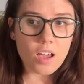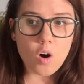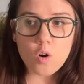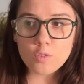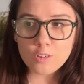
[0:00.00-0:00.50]

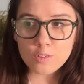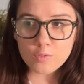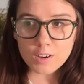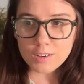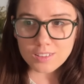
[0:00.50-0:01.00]
Over
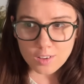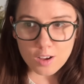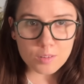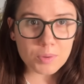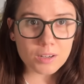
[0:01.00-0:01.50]
very
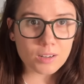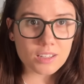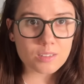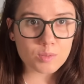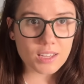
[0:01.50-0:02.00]
long
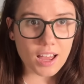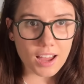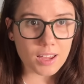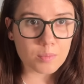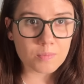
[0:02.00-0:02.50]
periods of
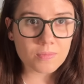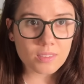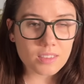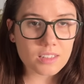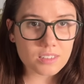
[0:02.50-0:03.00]
time,
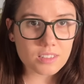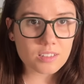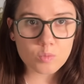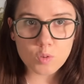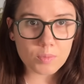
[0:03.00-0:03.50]
the
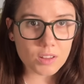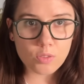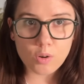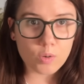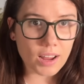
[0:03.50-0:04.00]
system will be
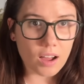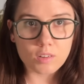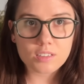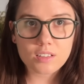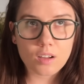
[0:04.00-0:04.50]
thrown
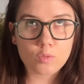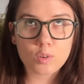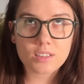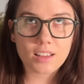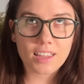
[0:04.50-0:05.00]
out of
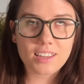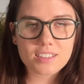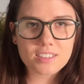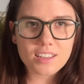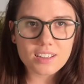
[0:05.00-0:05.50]
what like
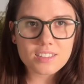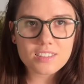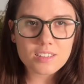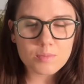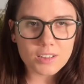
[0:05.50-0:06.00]
it's like a
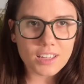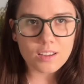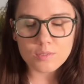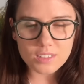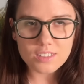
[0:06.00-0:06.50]
simile
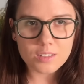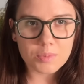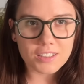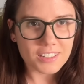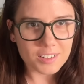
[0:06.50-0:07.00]
a
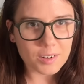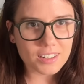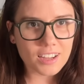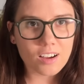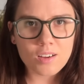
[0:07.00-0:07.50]
stability right
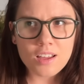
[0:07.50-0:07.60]
now.